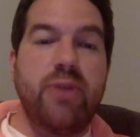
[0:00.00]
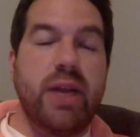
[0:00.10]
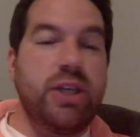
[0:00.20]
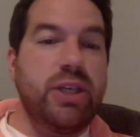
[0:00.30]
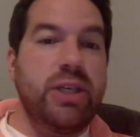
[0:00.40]

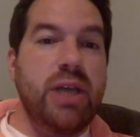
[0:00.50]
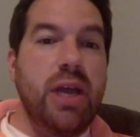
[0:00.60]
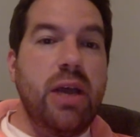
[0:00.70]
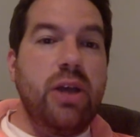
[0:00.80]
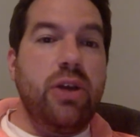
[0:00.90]
not just
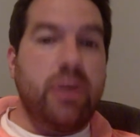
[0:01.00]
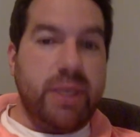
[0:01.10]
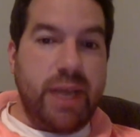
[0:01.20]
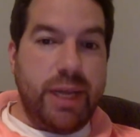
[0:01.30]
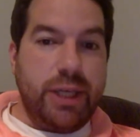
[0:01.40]
your
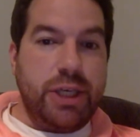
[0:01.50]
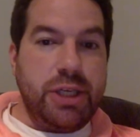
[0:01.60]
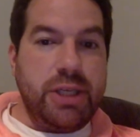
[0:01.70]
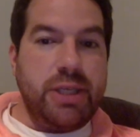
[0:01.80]
intelligence.